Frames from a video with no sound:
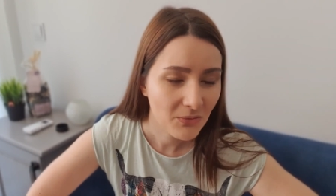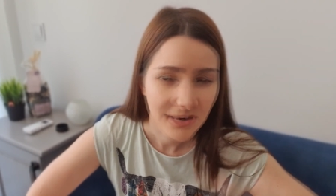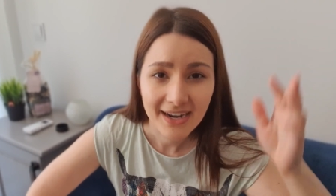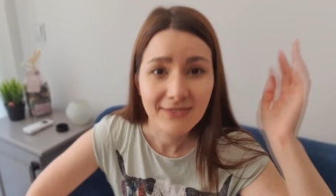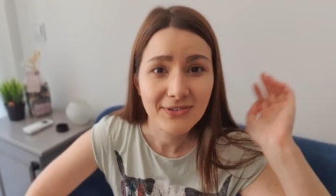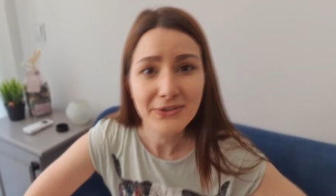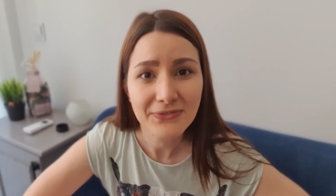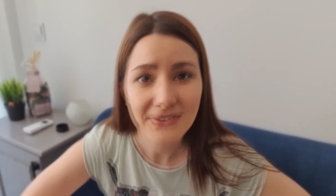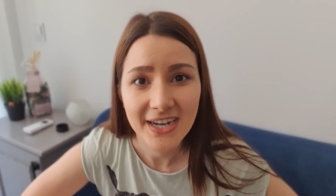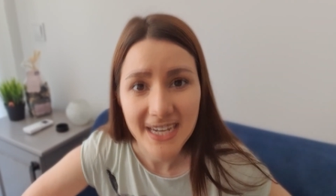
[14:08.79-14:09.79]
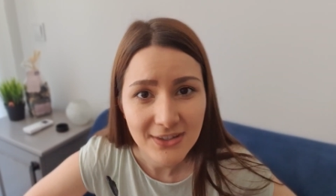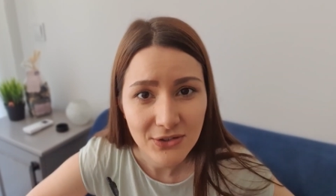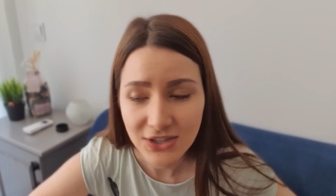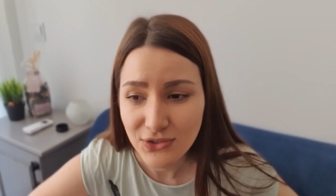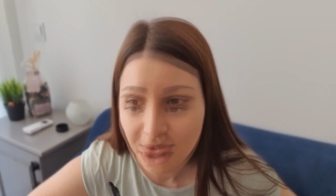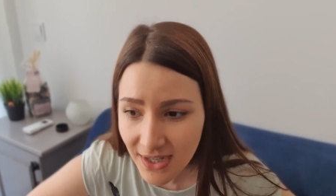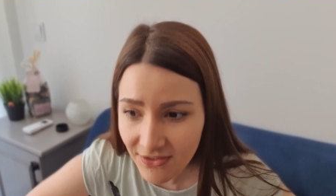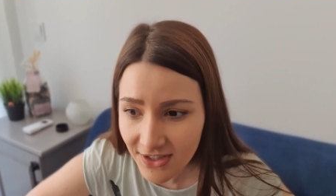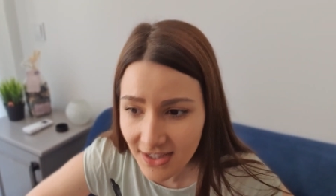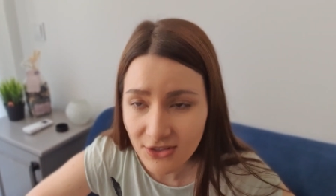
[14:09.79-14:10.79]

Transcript: whatever you find, you can do everything.